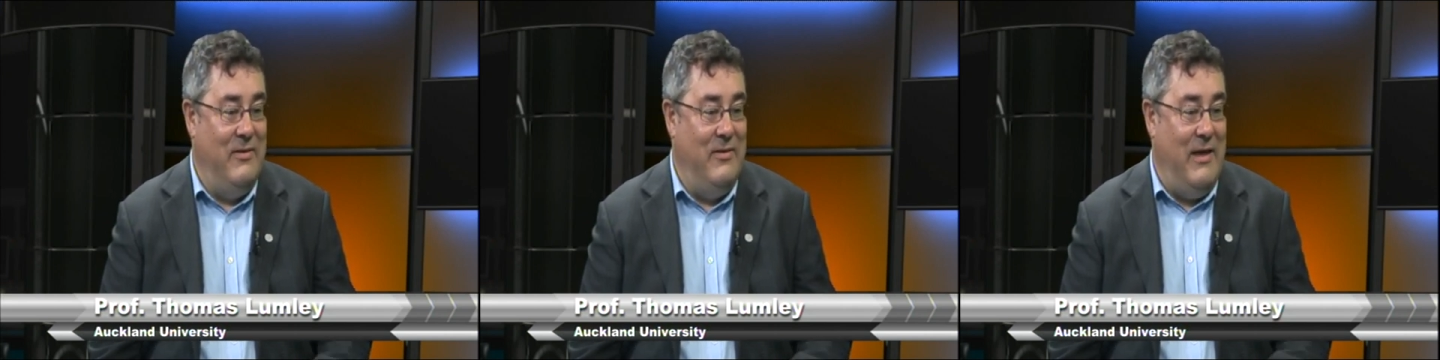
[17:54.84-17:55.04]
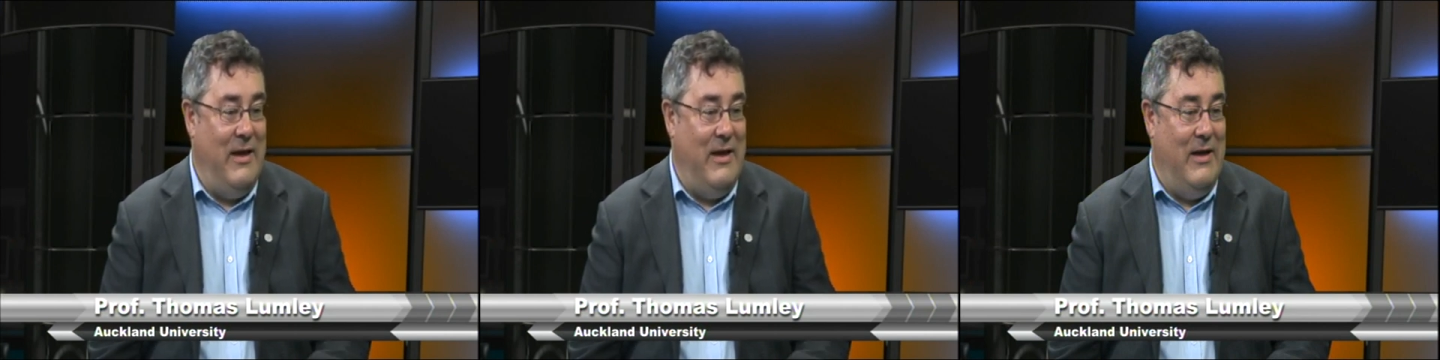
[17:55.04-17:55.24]

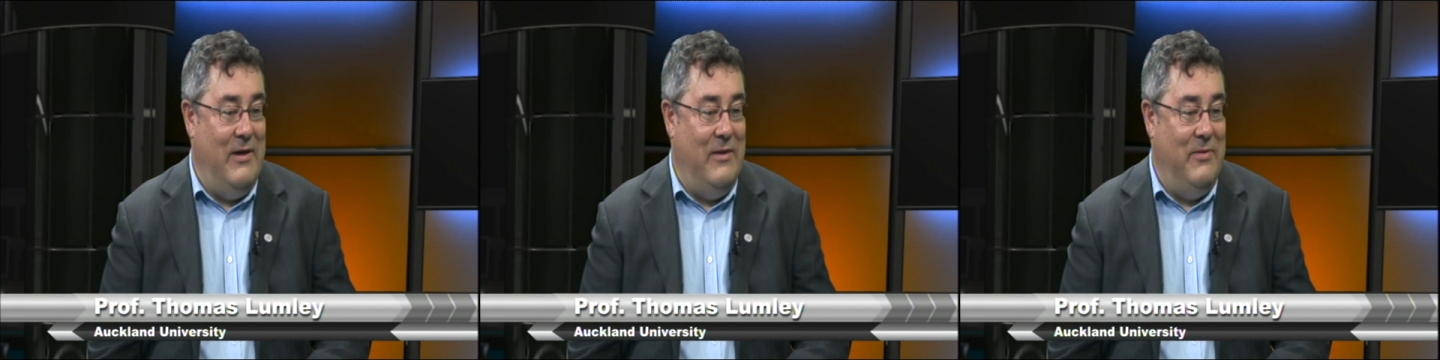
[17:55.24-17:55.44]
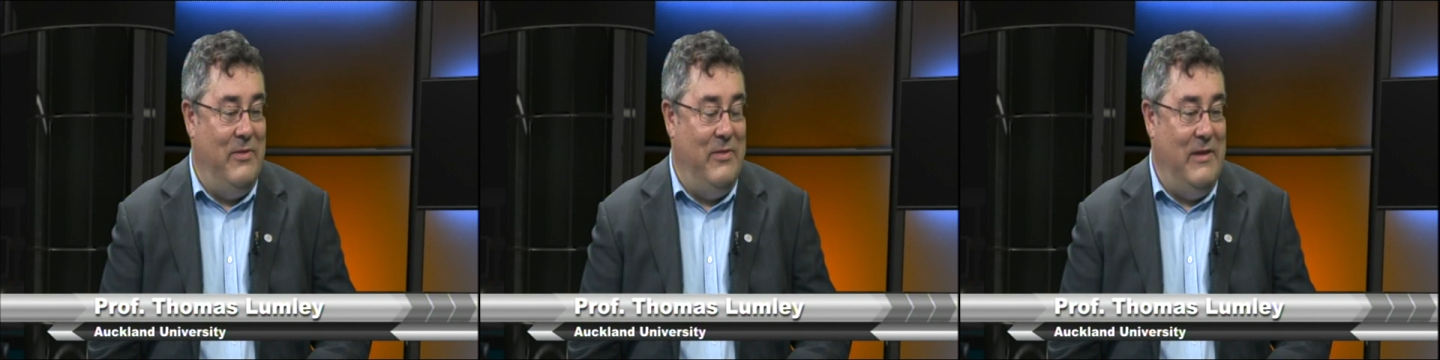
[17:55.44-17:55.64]

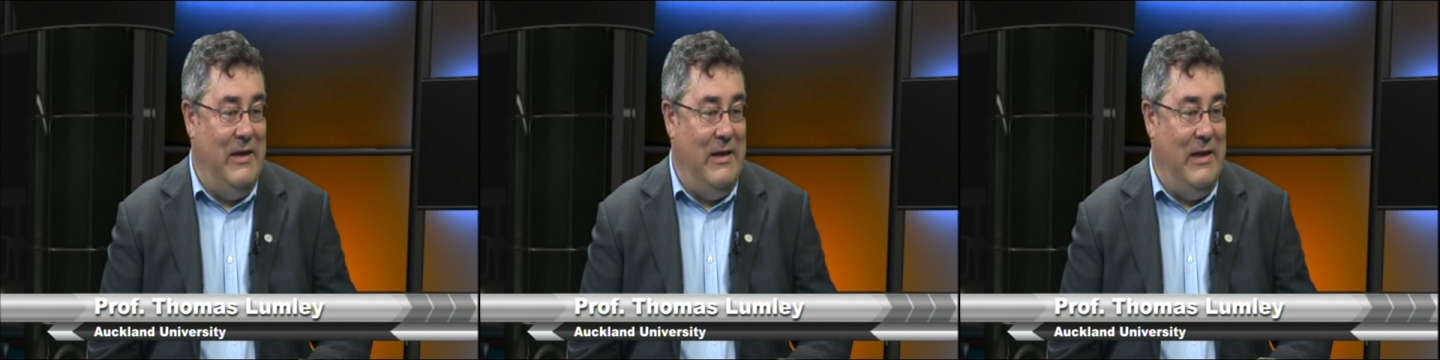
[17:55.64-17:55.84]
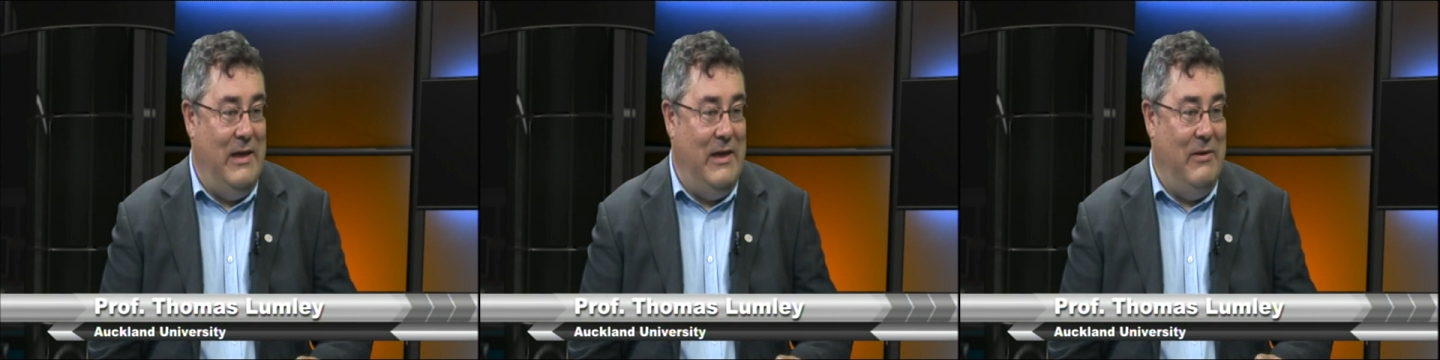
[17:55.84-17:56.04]
uh,
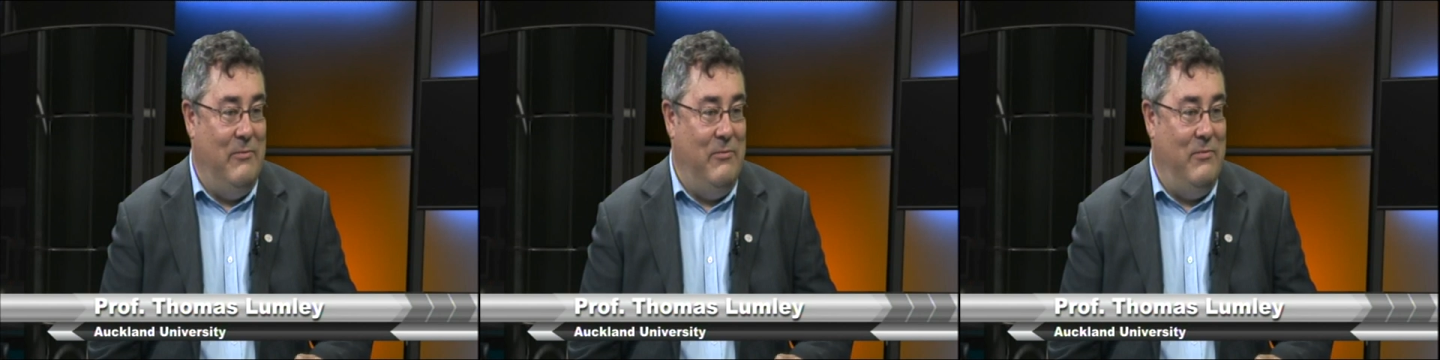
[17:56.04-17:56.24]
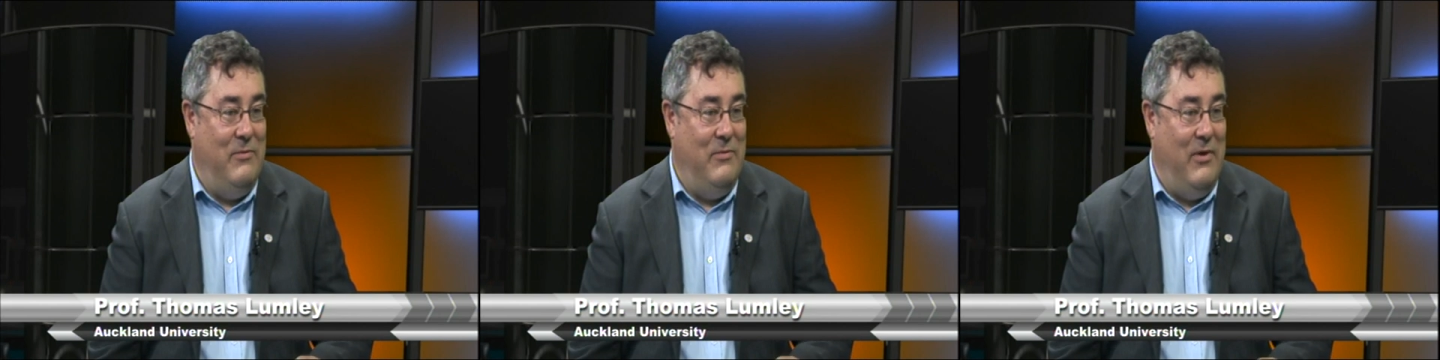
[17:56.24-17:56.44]
the
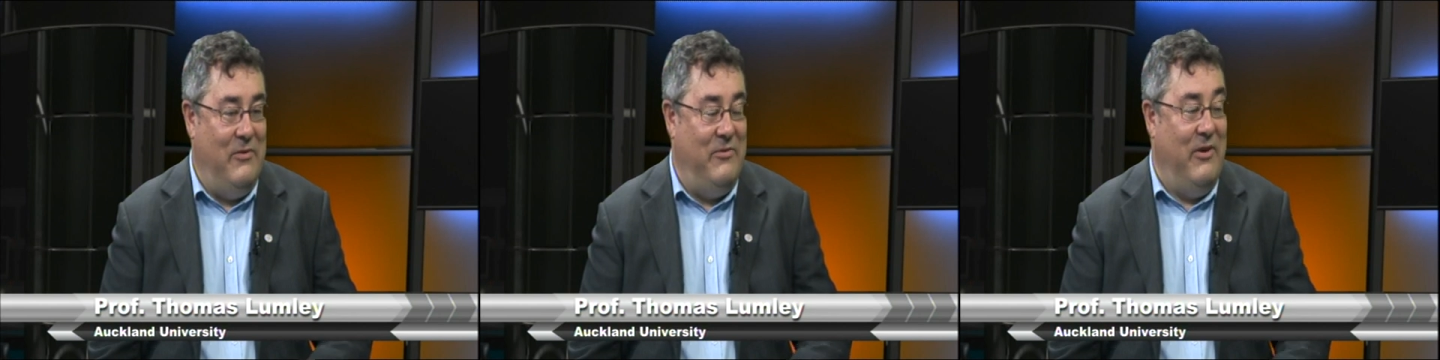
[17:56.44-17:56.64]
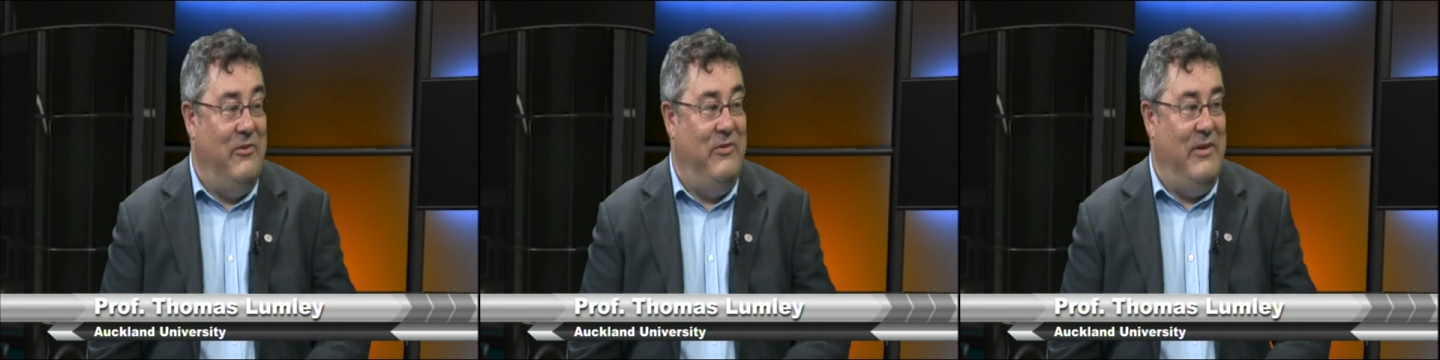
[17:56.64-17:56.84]

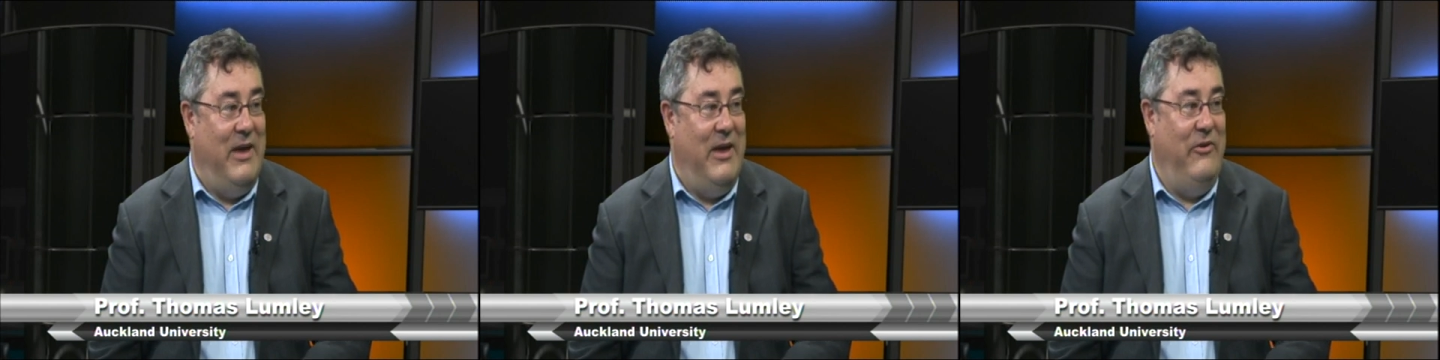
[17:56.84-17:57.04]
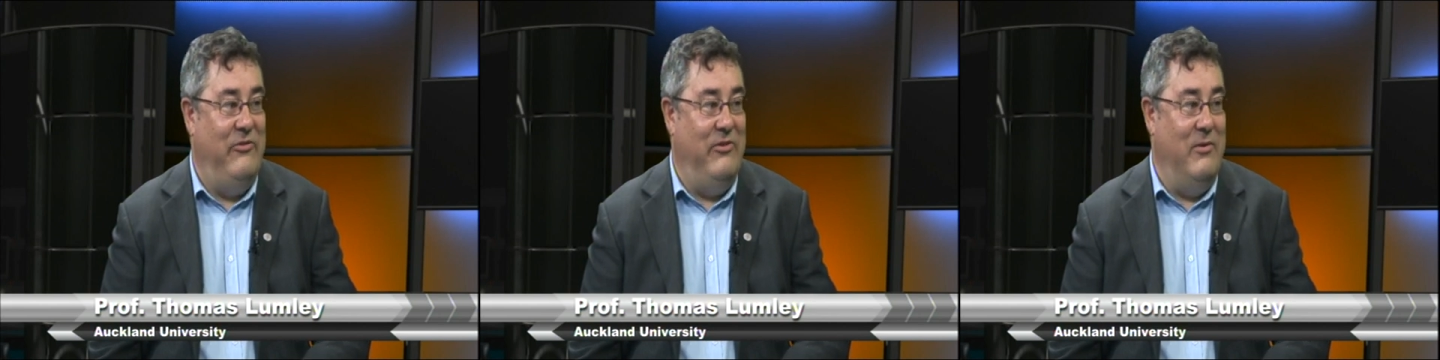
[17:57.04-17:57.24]

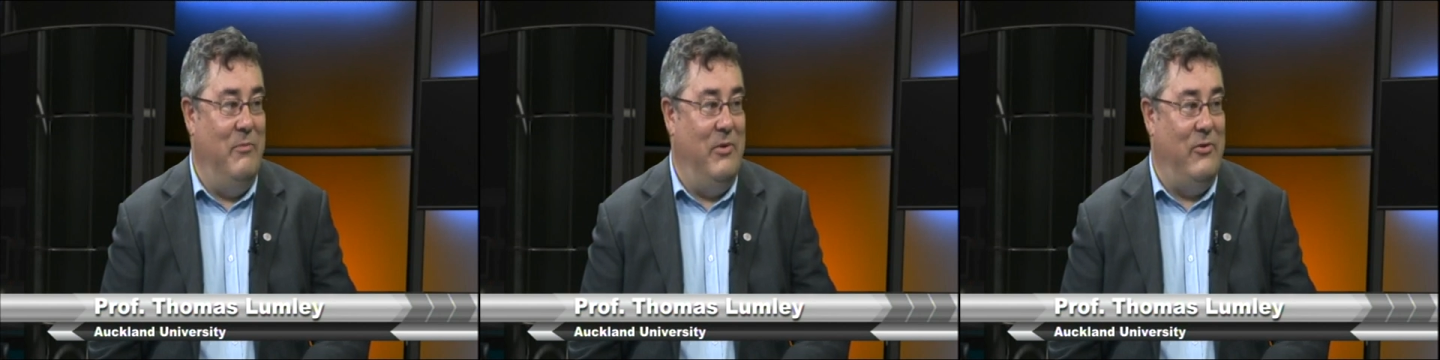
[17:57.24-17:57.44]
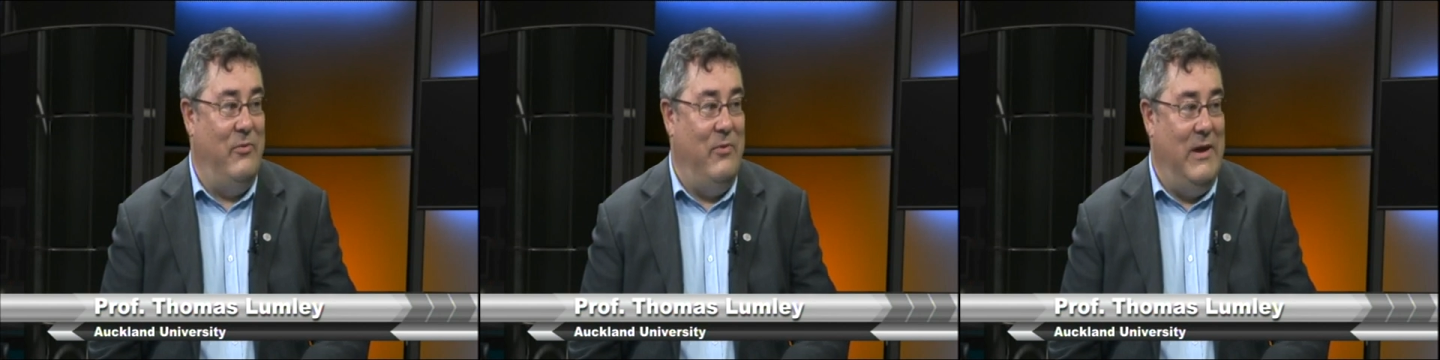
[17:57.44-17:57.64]
association
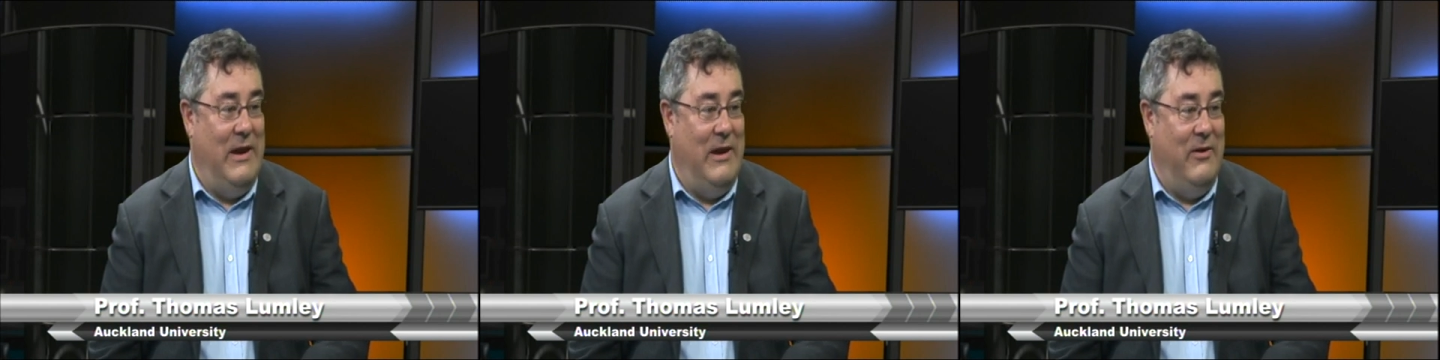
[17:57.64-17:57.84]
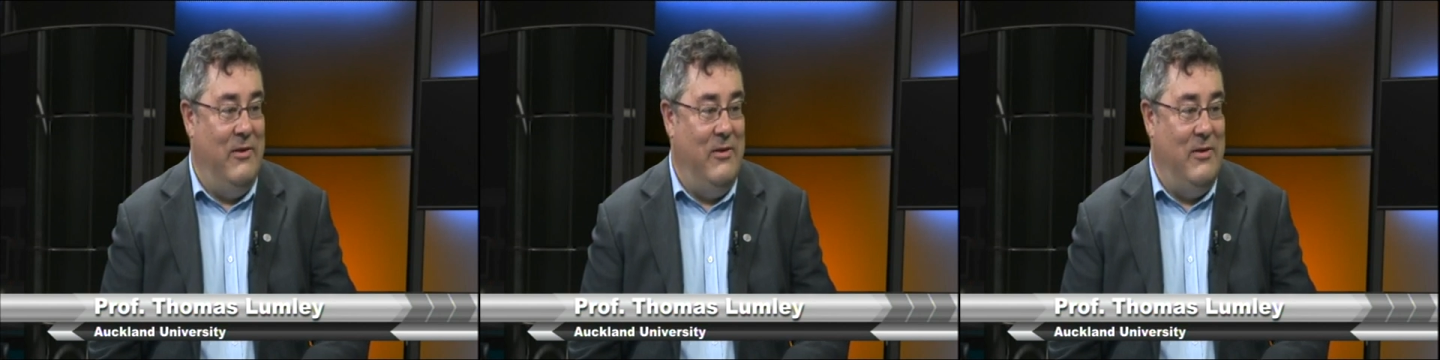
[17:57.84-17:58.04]

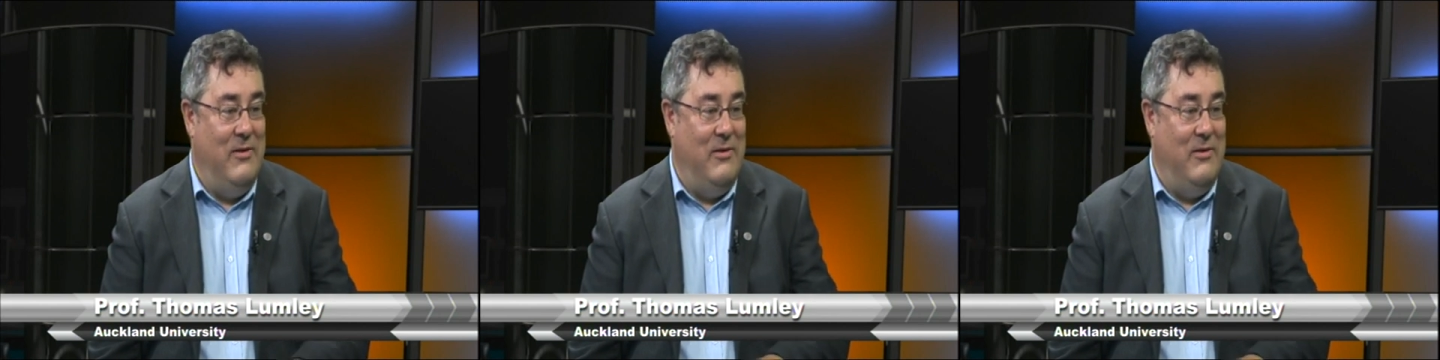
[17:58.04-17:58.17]
between